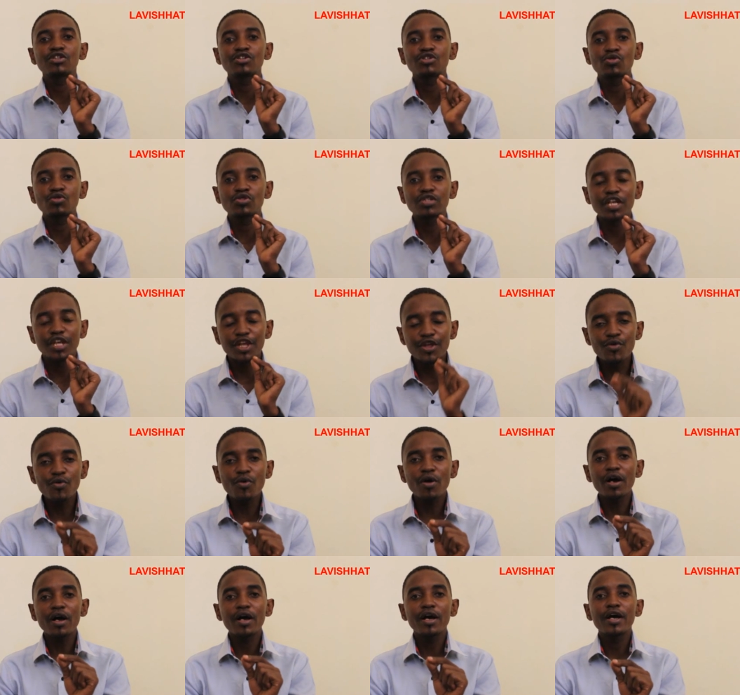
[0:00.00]
to
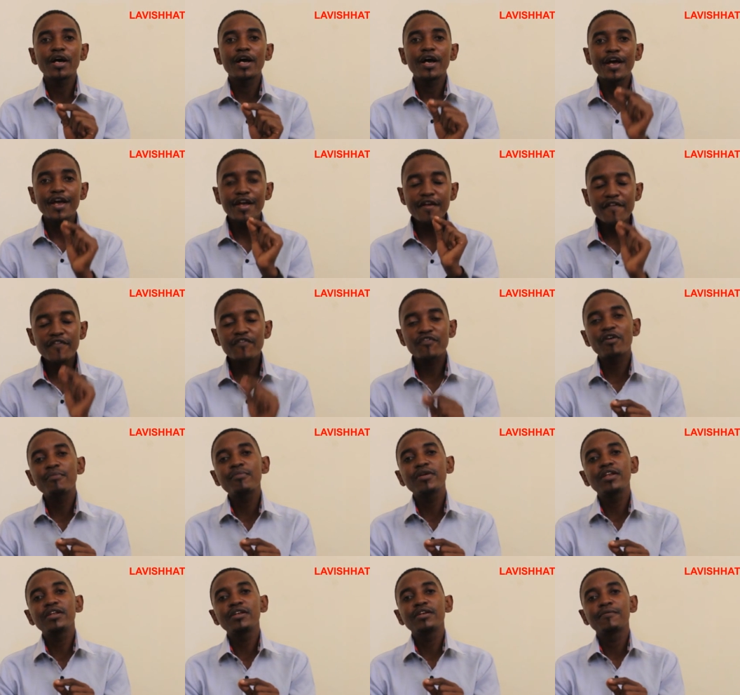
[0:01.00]
secure his
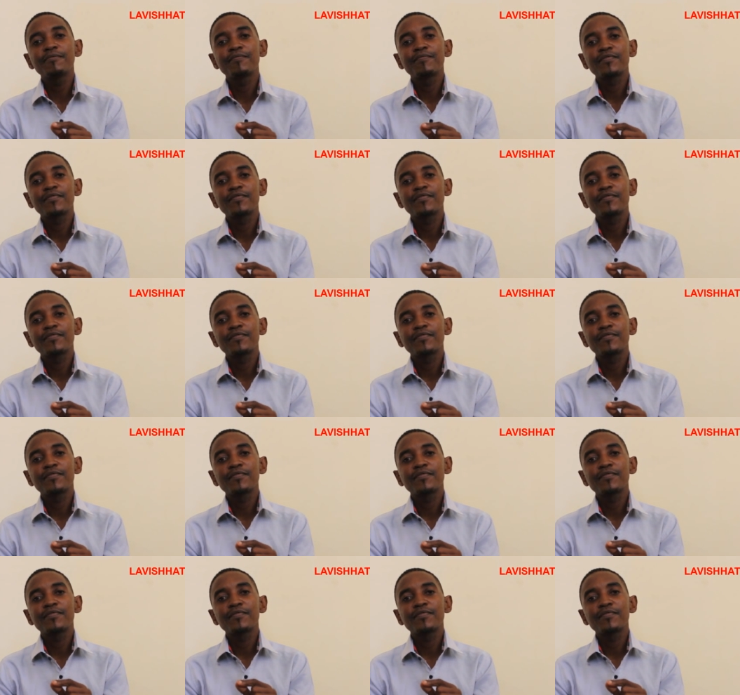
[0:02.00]
family